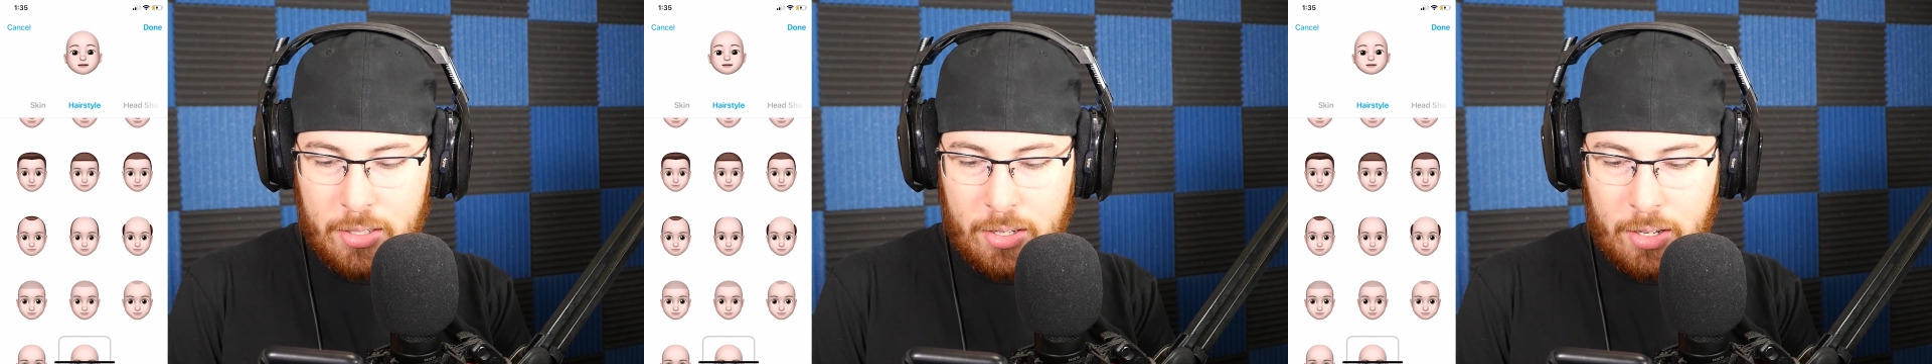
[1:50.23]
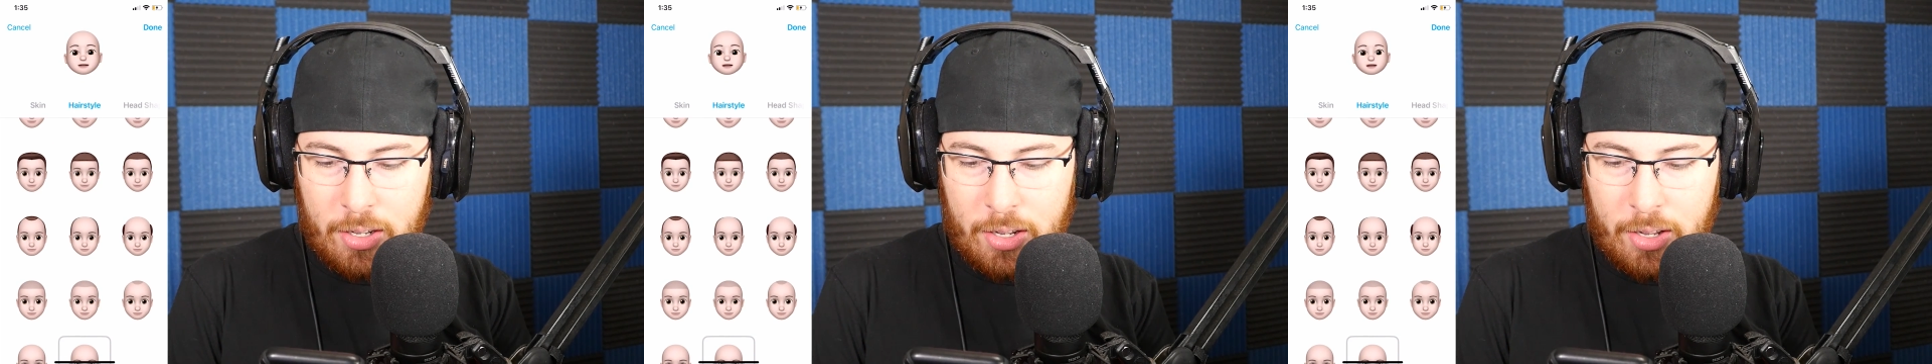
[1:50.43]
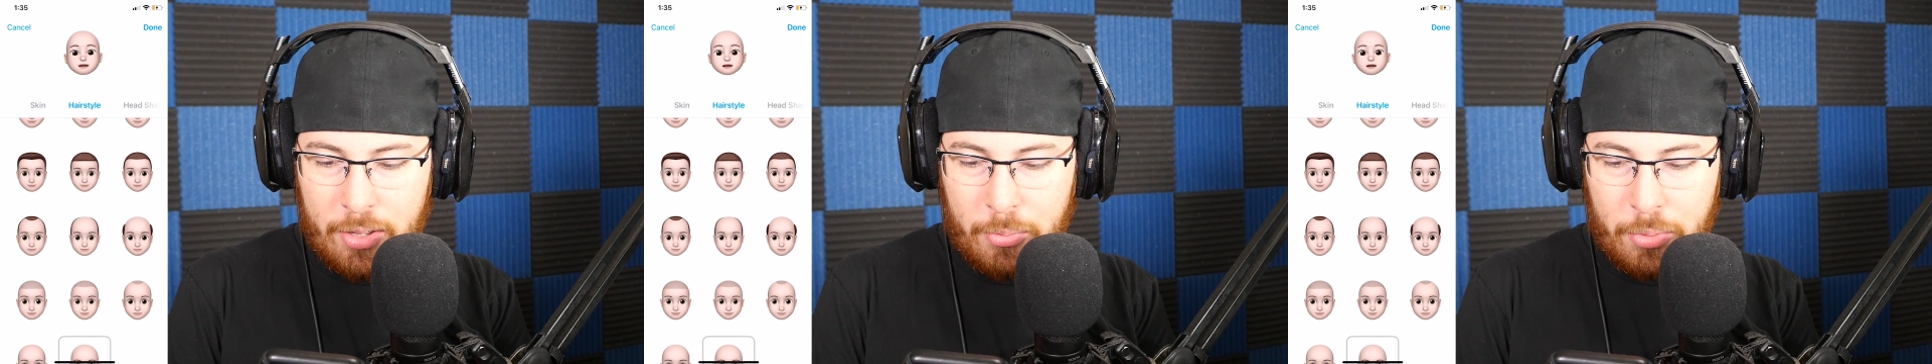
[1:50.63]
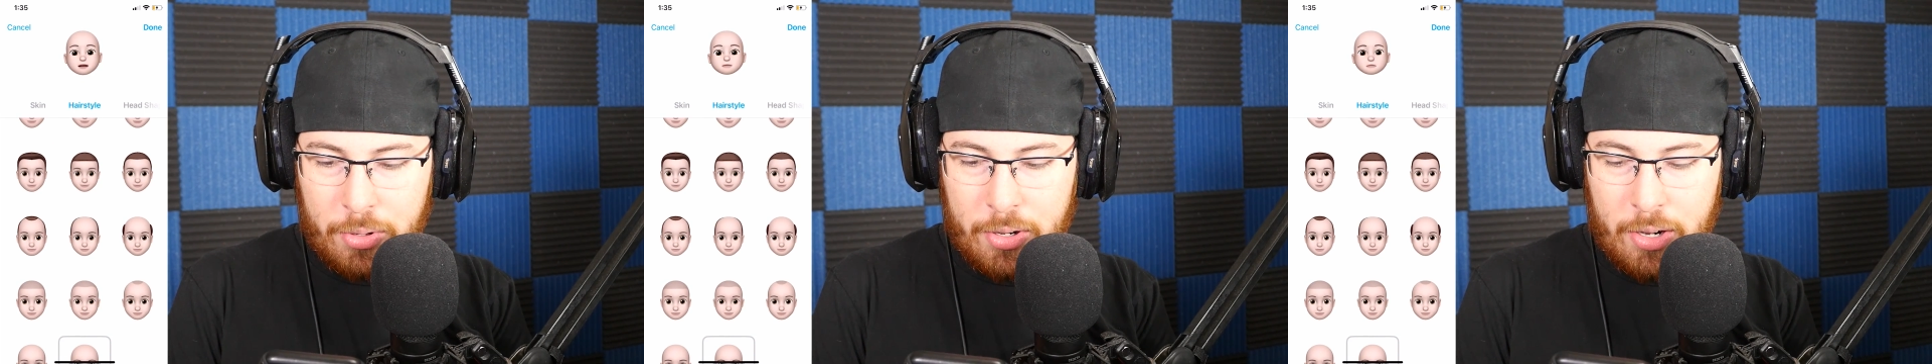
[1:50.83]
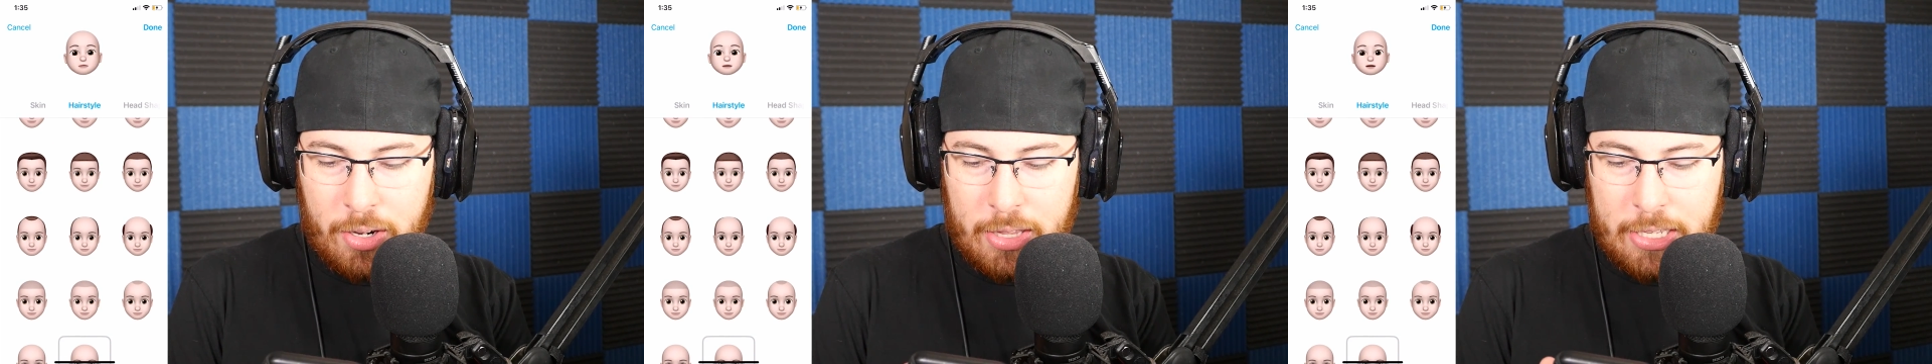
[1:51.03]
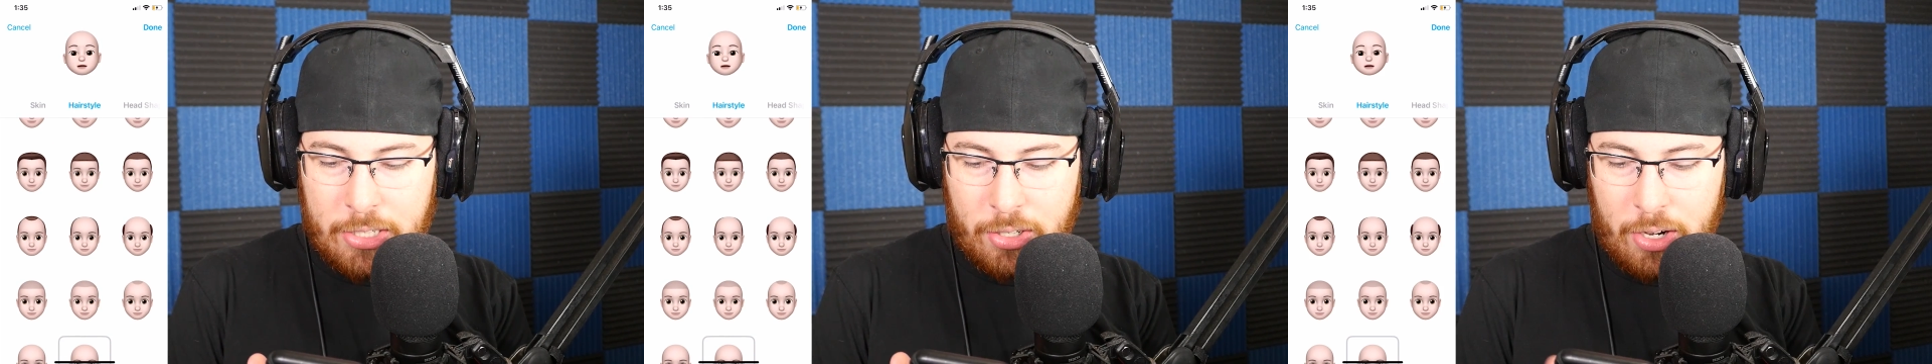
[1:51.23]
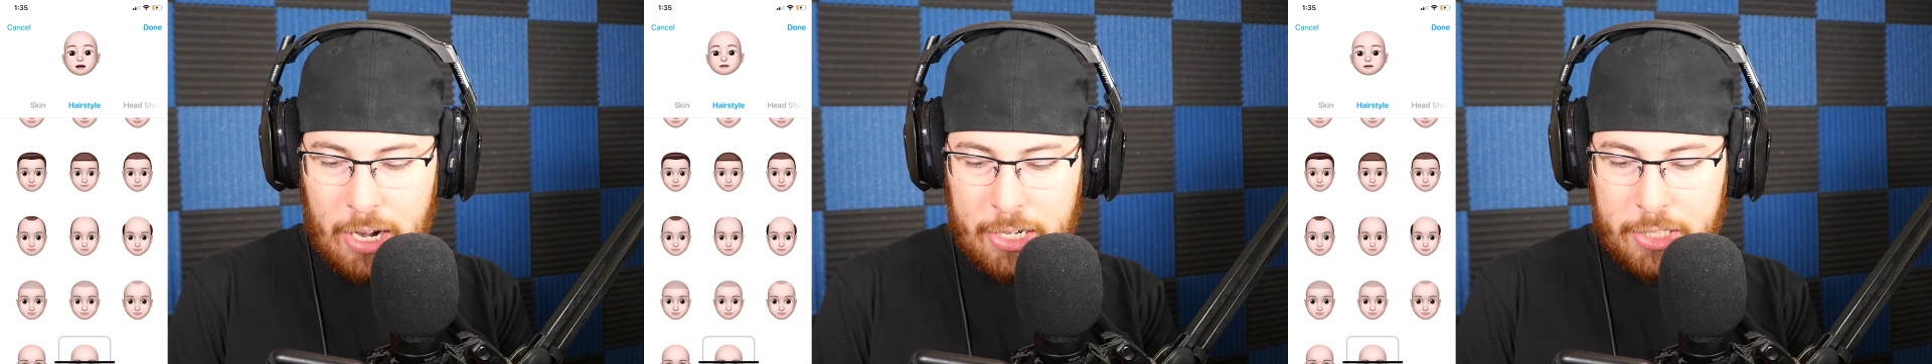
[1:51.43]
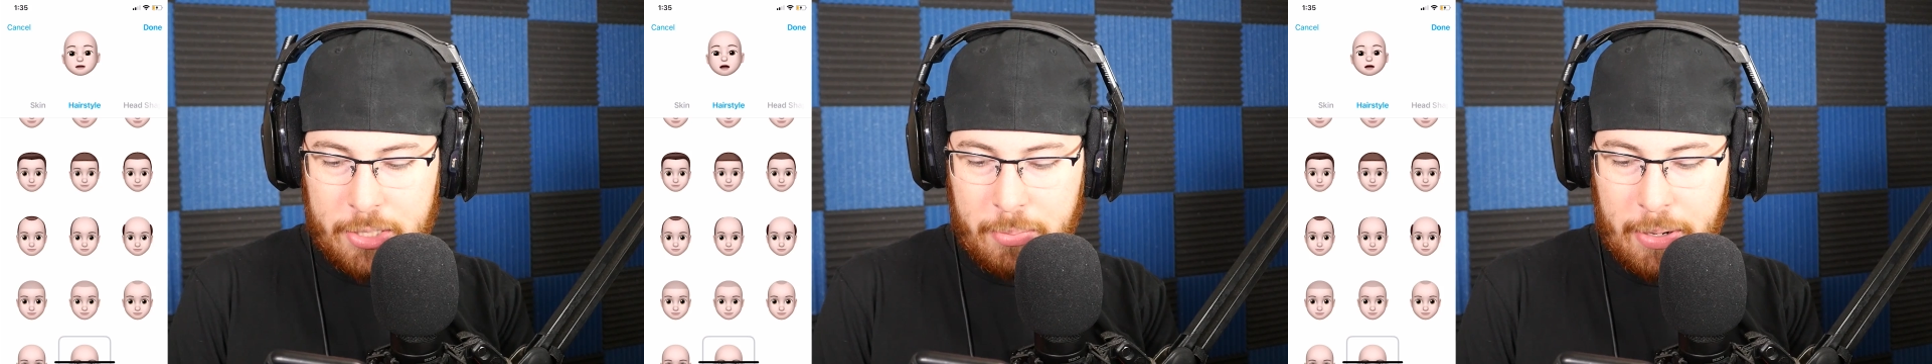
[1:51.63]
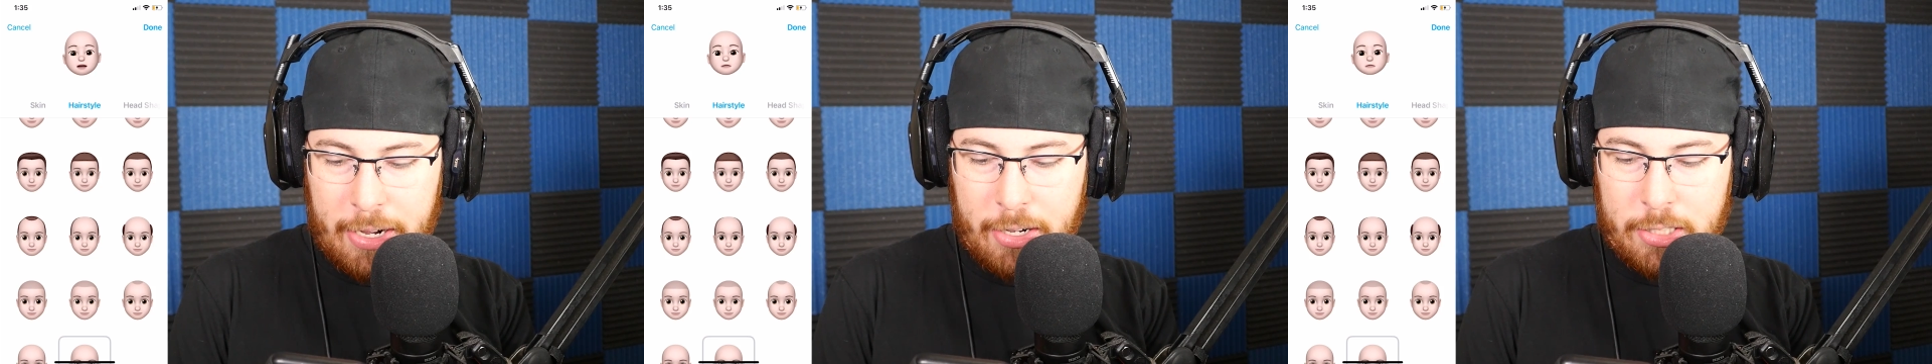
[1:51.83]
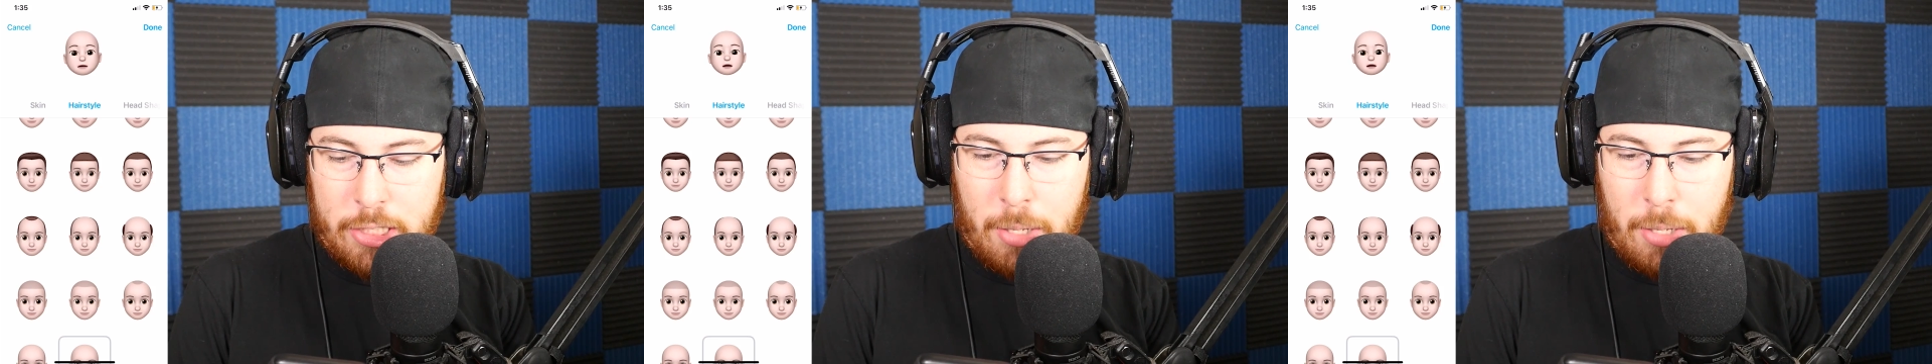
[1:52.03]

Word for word: uh, well, none of these are actually my hair.